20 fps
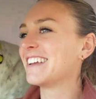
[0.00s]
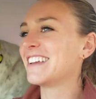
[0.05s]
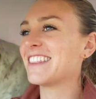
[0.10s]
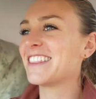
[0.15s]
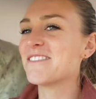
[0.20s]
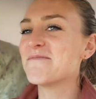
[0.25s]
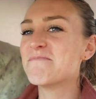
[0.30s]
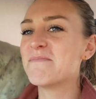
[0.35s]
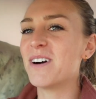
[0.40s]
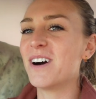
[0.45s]

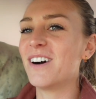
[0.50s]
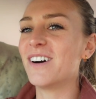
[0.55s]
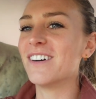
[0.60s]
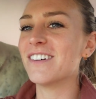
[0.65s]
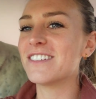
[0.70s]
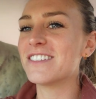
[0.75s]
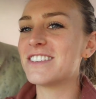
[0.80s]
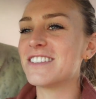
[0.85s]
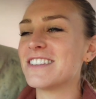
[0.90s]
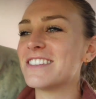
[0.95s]
and then
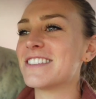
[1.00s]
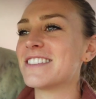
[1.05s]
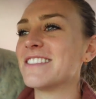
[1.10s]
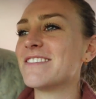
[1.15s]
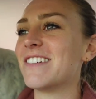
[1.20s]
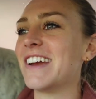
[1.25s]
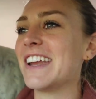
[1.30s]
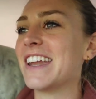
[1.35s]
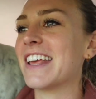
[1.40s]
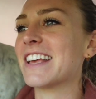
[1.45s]
Bo, she's
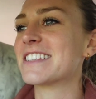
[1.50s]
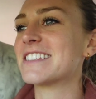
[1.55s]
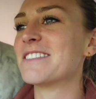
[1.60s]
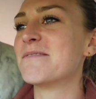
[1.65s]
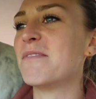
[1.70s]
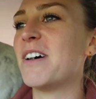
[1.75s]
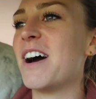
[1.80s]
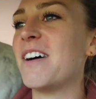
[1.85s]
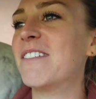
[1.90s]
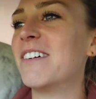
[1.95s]
right next to
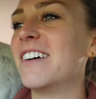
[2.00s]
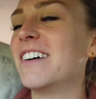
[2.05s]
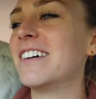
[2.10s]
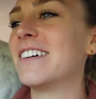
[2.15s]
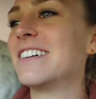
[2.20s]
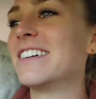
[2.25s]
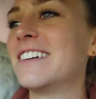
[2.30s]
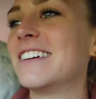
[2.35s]
Mama,